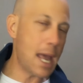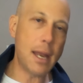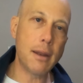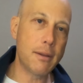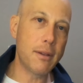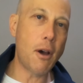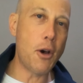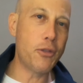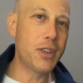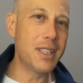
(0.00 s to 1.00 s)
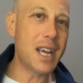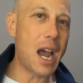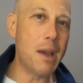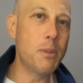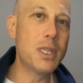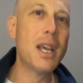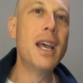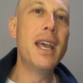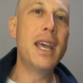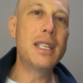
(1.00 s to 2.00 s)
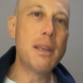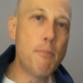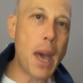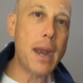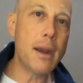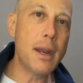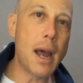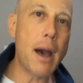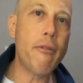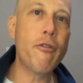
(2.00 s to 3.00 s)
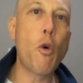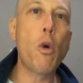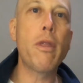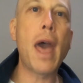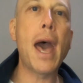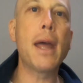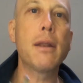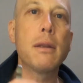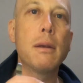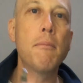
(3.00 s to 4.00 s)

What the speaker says: and oftentimes it's embedded enough for that